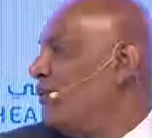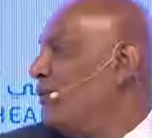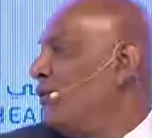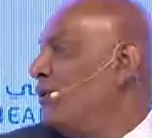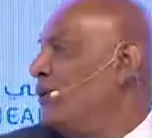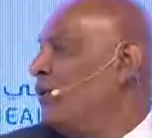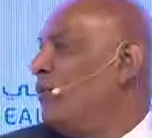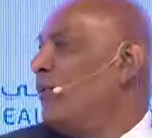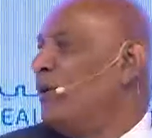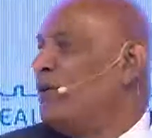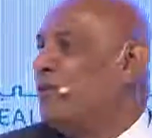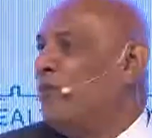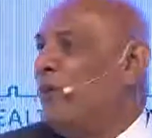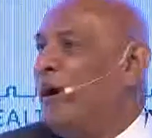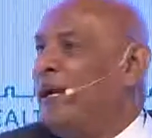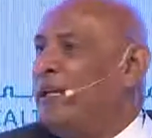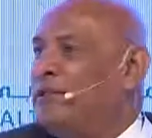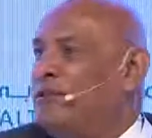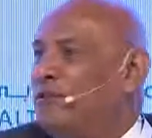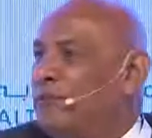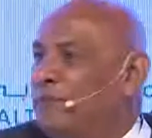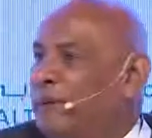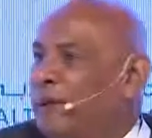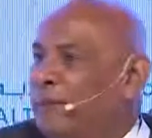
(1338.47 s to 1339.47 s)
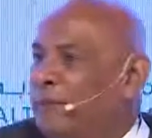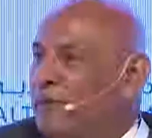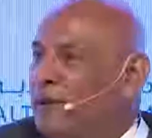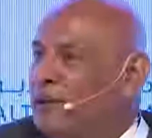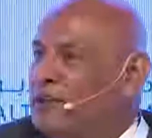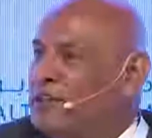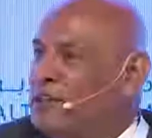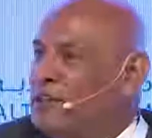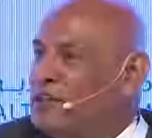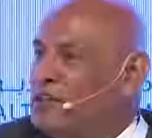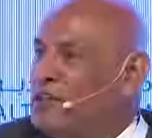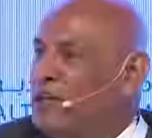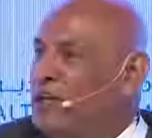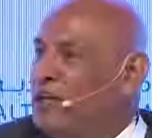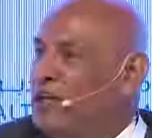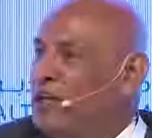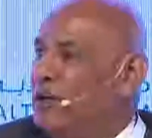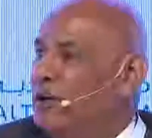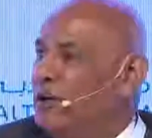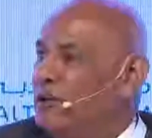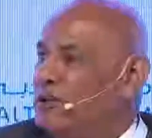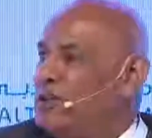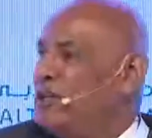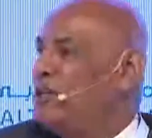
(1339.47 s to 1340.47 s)
Or do you want to wait till people are sixteen,
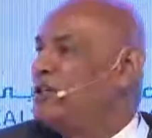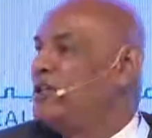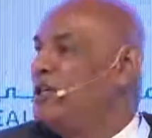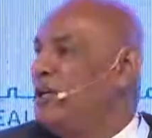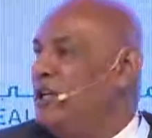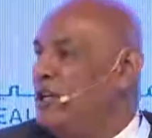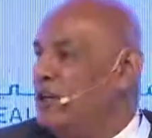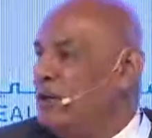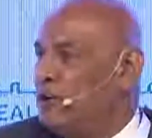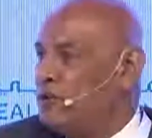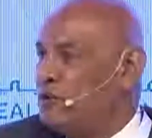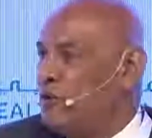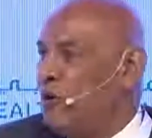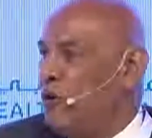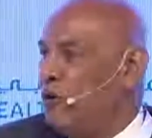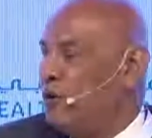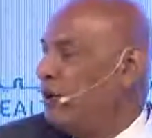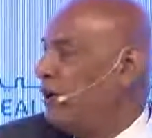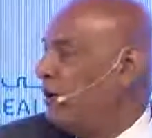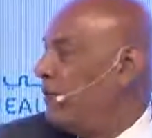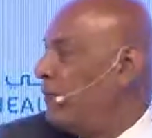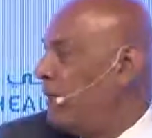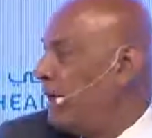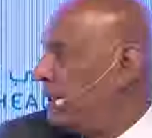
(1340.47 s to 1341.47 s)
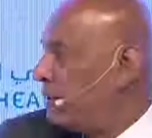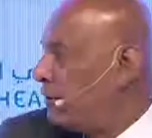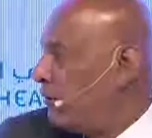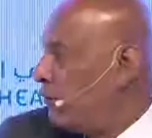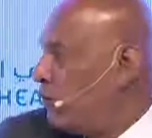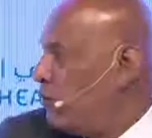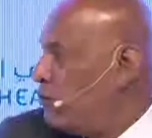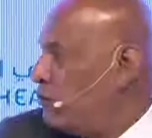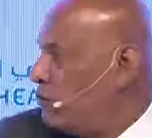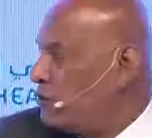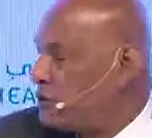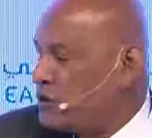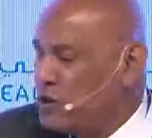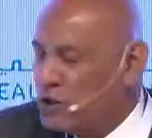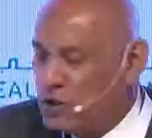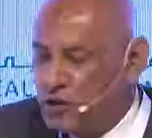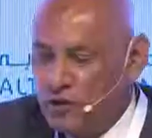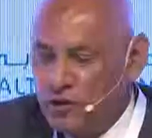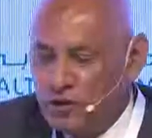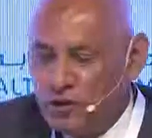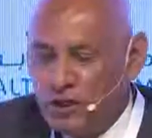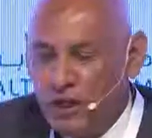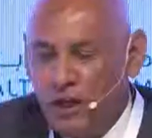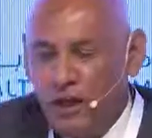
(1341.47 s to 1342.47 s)
year, sixteen years old and can make their own
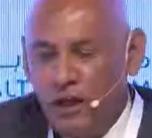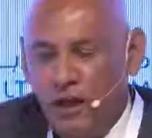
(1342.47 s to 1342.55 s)
decisions?